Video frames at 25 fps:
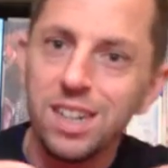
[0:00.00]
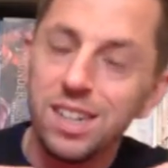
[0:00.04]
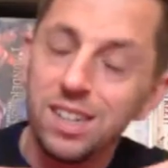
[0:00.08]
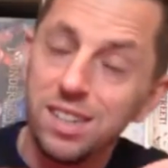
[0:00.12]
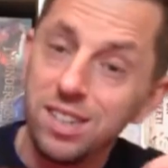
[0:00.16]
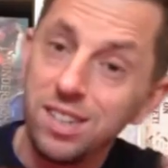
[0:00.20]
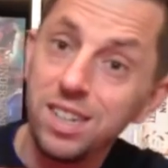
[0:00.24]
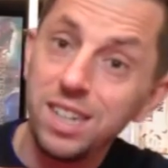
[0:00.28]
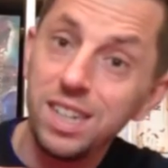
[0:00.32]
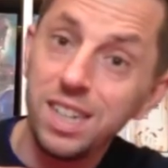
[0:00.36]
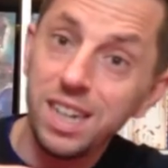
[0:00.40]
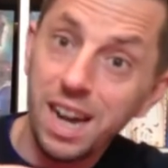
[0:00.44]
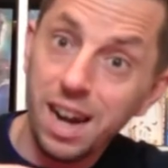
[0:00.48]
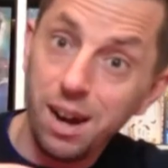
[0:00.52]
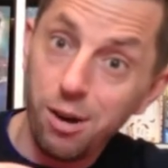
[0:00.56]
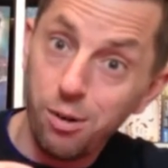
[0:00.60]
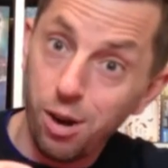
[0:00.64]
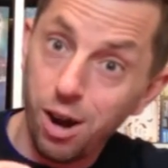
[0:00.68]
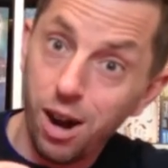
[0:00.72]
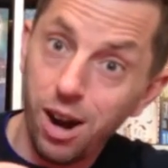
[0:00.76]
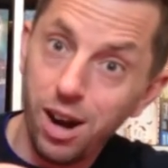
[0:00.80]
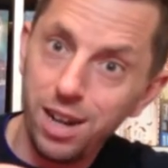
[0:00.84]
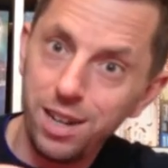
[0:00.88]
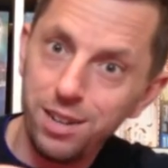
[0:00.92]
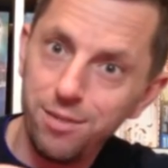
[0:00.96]
seeing how
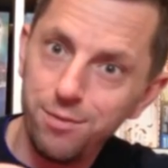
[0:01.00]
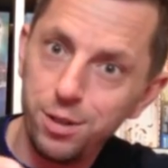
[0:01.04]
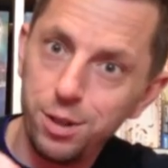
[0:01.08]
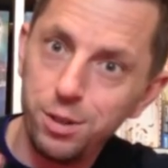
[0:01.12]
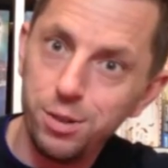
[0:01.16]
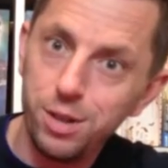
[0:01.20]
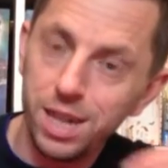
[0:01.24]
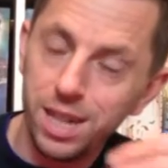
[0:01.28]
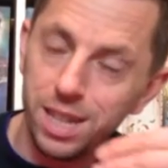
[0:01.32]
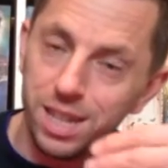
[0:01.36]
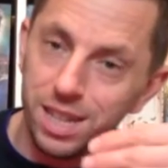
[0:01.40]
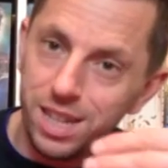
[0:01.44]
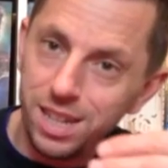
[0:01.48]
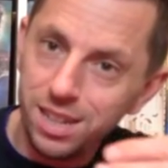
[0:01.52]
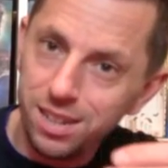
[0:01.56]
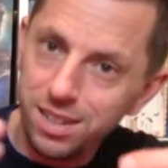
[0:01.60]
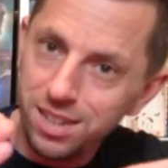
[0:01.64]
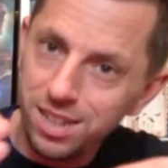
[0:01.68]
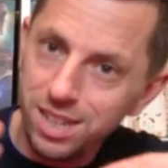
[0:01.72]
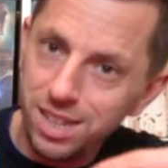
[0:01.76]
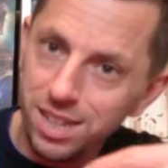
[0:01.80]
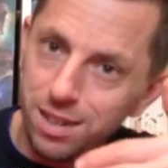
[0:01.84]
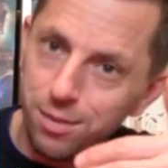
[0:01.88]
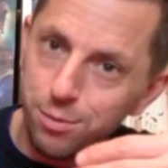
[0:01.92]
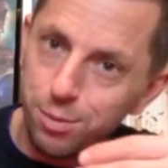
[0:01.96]
I view it, and then
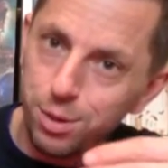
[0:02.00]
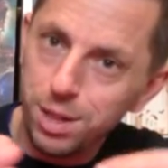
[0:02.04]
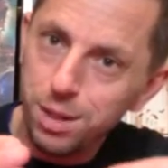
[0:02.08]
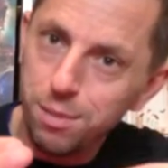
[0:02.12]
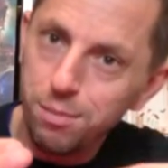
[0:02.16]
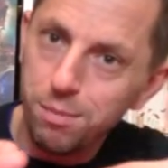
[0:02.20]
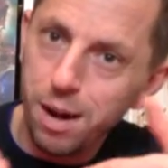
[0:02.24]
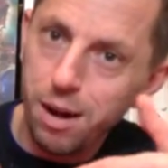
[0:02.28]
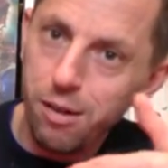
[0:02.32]
seeing if we can